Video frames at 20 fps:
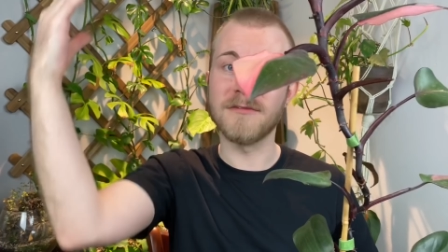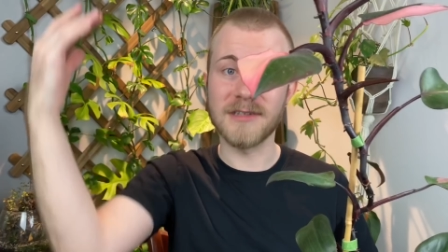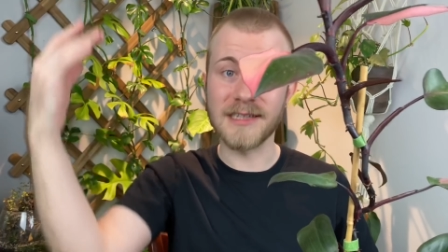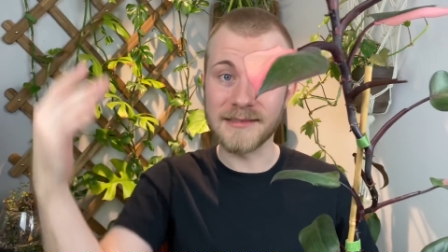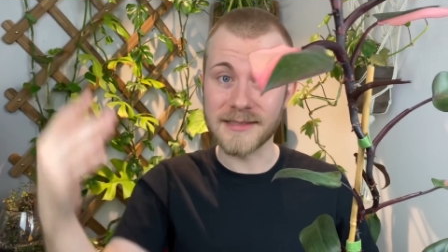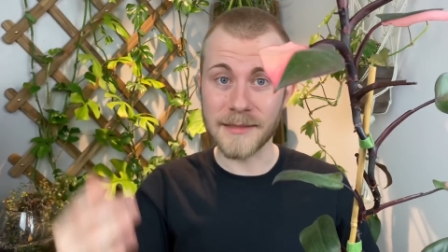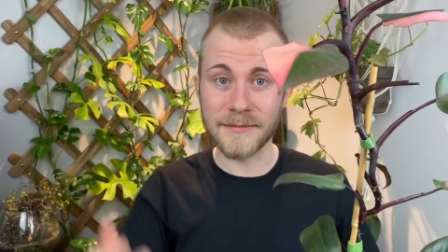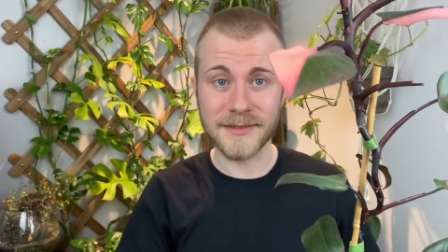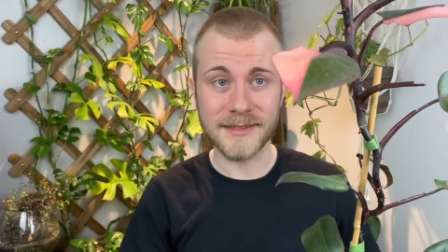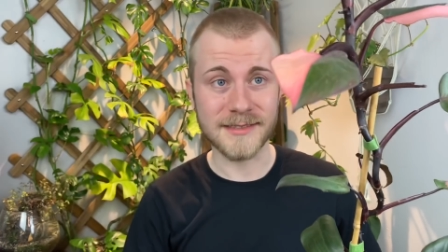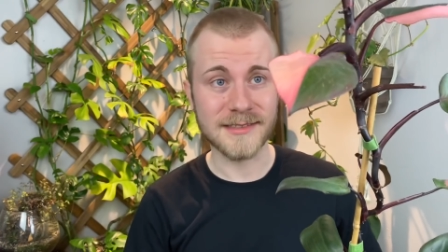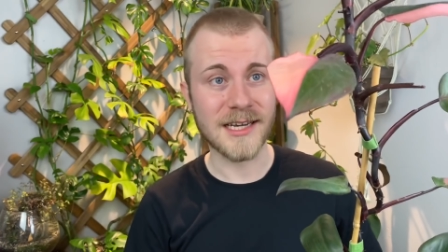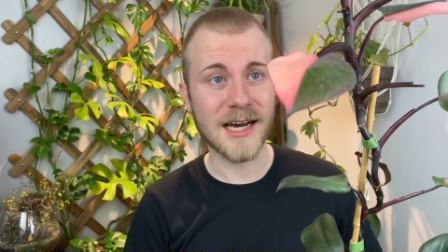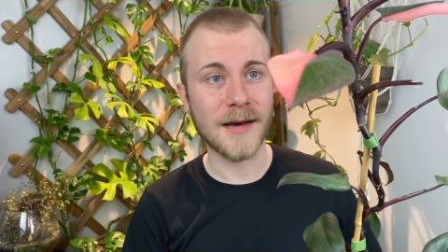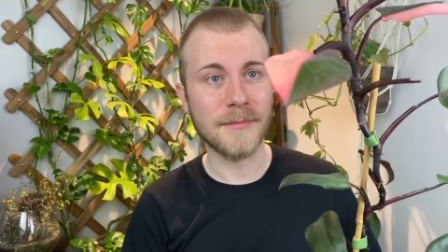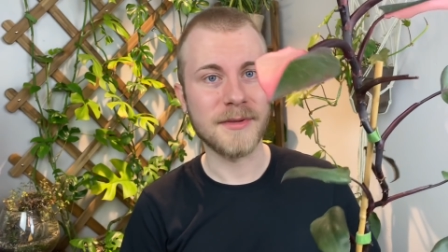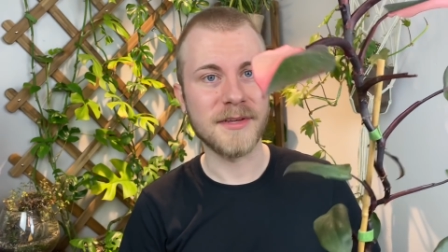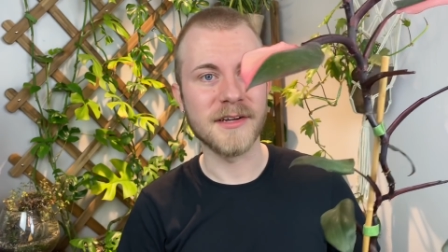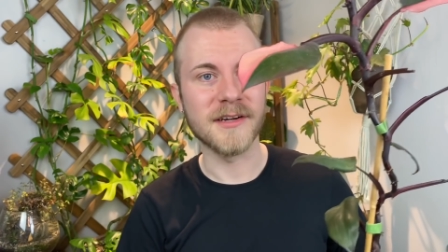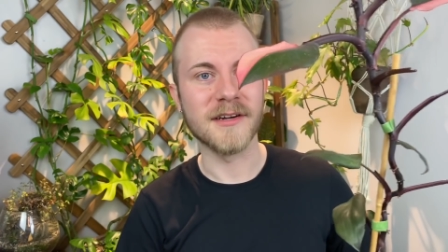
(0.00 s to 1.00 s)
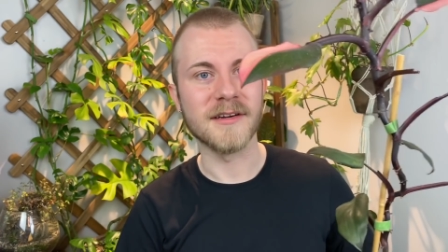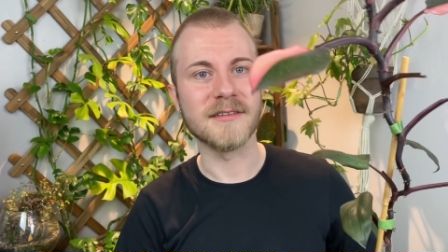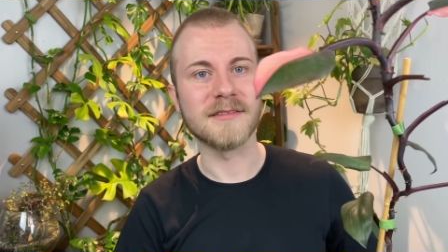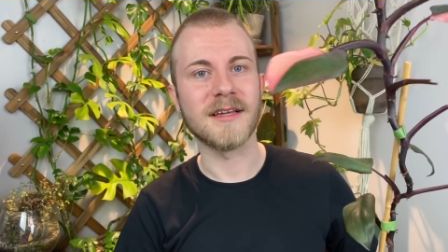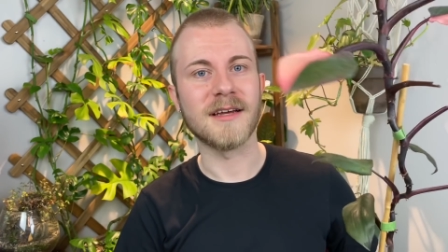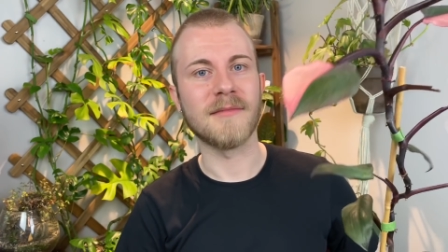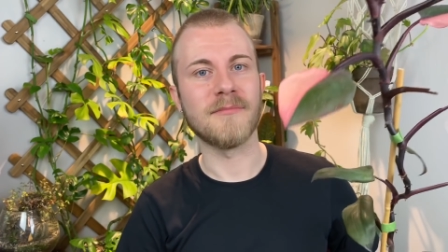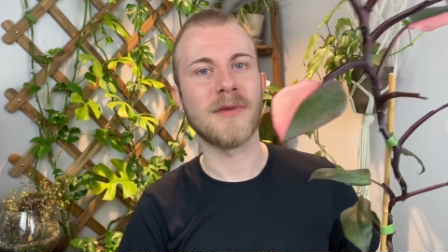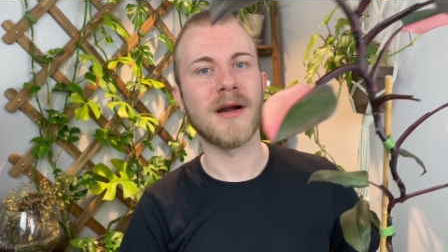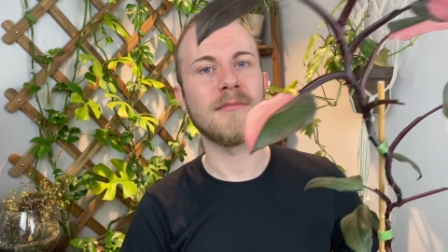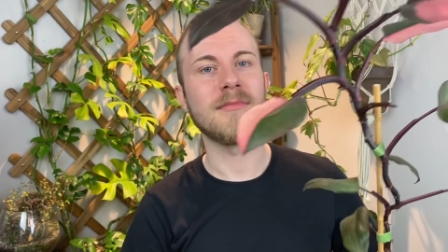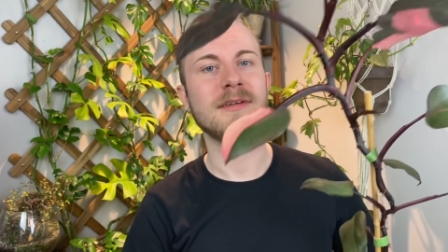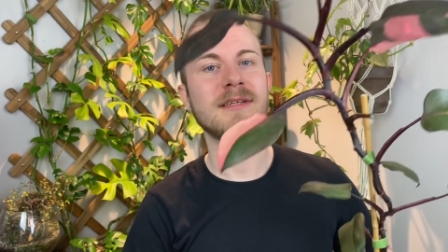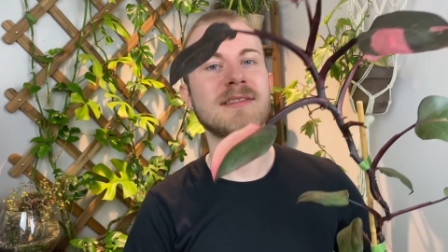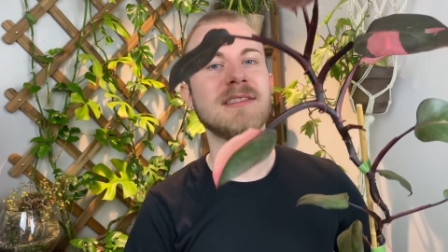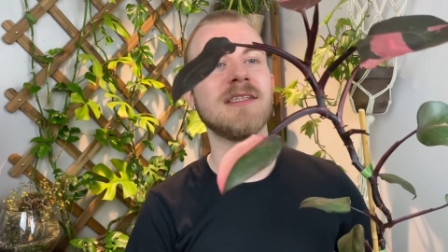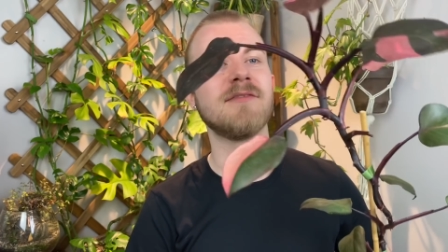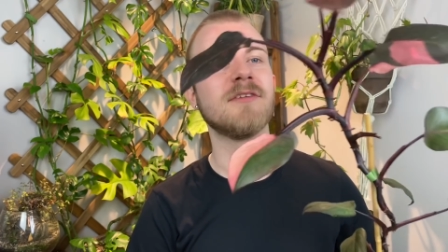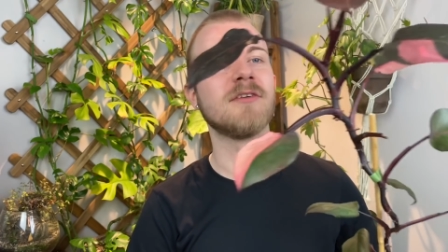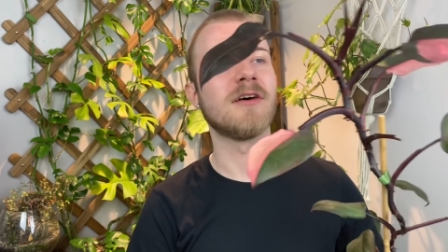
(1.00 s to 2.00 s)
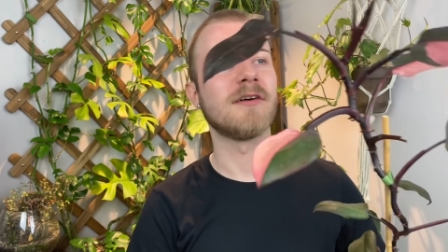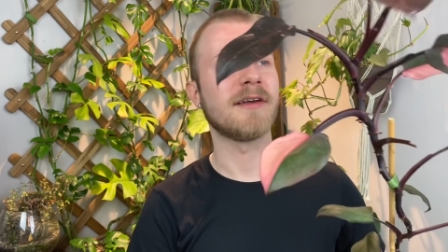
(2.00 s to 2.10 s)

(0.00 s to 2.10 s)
leaves up at the top here that probably isn't even on